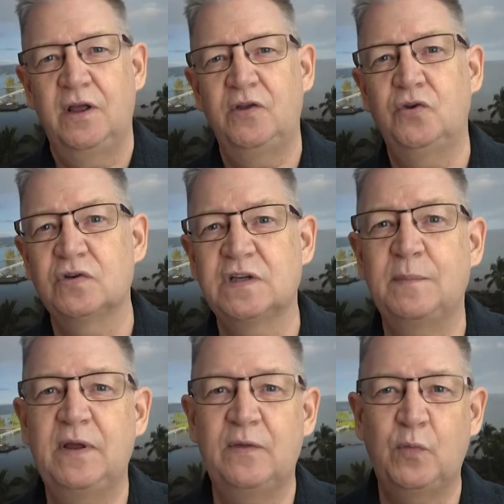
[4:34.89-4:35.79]
It used to
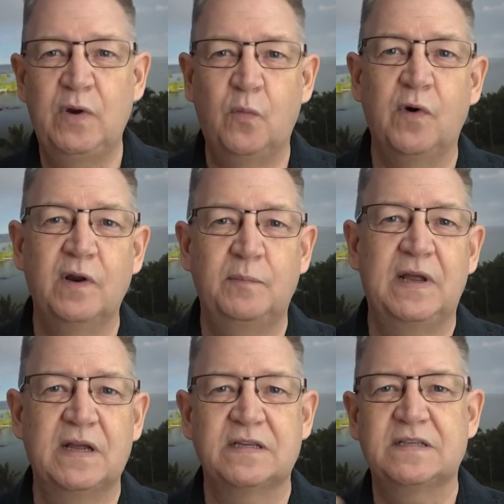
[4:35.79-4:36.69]
be that we worried
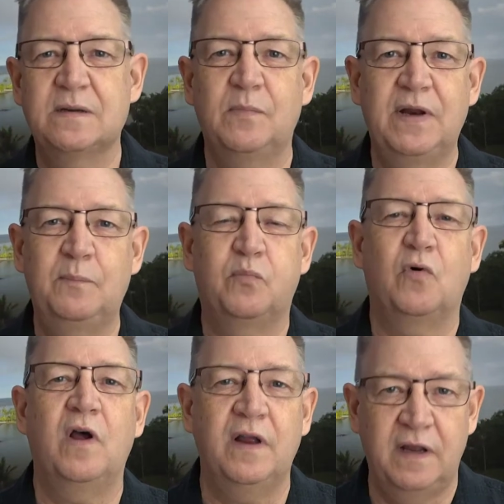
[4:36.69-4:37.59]
because somebody
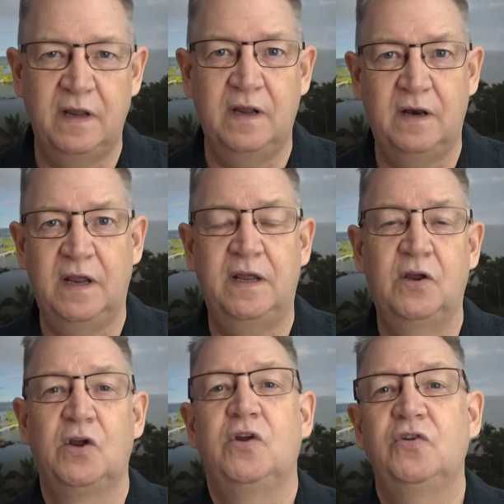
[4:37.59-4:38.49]
brought in
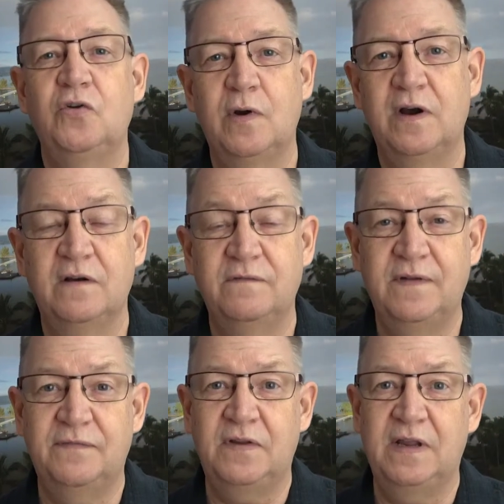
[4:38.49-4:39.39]
a
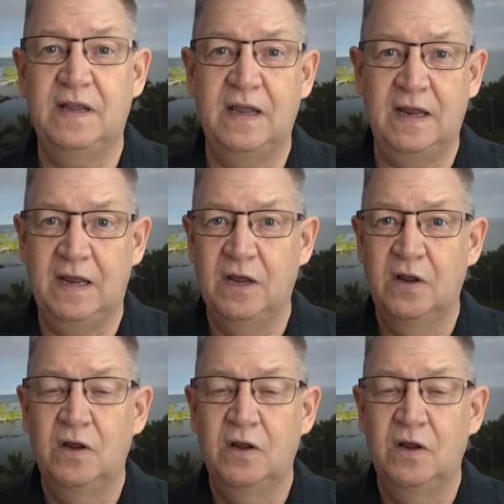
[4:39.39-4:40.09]
250 gig